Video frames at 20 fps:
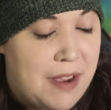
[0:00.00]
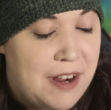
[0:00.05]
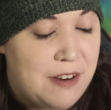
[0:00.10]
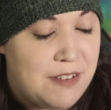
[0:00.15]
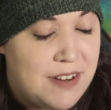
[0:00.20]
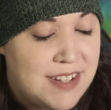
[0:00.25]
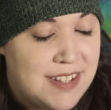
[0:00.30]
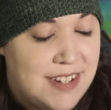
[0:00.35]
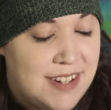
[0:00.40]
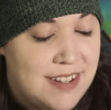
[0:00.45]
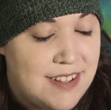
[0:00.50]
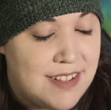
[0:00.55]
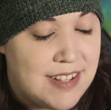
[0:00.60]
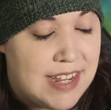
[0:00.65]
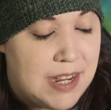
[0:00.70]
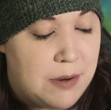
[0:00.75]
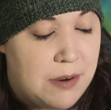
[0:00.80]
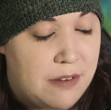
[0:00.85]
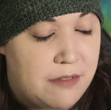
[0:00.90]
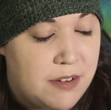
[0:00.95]
residents,
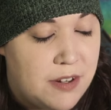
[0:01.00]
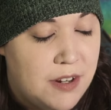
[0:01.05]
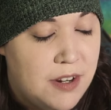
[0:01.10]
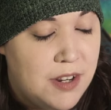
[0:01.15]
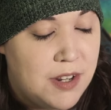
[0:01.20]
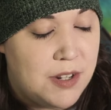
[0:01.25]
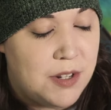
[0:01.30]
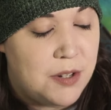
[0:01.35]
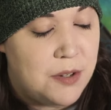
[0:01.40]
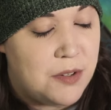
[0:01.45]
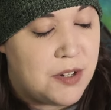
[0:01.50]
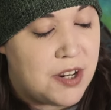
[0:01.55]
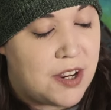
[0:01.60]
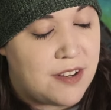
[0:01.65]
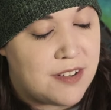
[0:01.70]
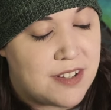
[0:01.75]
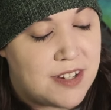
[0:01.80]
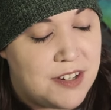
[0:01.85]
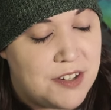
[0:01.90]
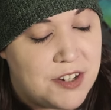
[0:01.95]
however, who
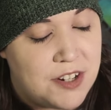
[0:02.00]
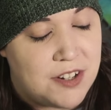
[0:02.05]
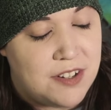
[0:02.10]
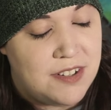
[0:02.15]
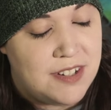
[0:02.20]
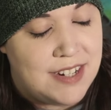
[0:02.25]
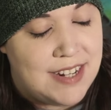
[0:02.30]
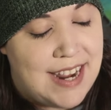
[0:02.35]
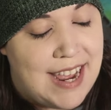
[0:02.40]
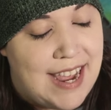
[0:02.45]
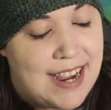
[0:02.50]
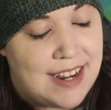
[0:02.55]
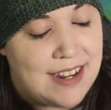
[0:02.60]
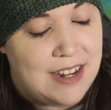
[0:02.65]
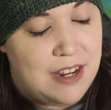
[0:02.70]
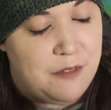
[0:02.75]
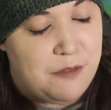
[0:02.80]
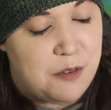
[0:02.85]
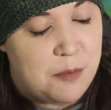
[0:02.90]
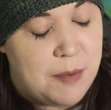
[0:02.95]
tossed and turned in
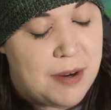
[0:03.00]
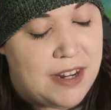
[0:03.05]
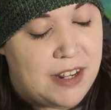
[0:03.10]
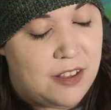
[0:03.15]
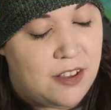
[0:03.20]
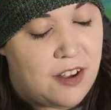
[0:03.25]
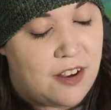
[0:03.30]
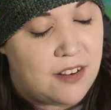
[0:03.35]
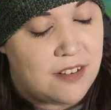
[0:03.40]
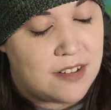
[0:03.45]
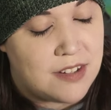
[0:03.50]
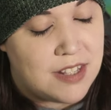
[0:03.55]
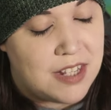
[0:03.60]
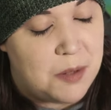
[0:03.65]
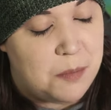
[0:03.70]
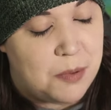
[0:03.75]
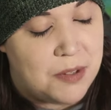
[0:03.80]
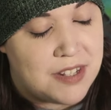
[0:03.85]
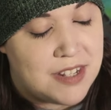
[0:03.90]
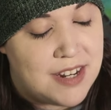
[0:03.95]
agony for many long,
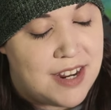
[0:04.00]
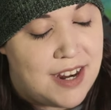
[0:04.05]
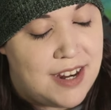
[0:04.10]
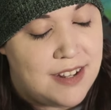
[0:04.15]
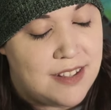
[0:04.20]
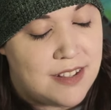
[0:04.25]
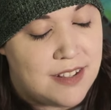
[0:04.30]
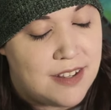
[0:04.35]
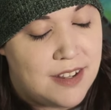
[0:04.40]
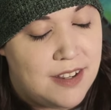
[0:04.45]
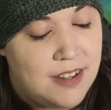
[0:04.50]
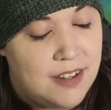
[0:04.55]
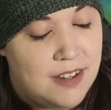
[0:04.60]
sleepless nights.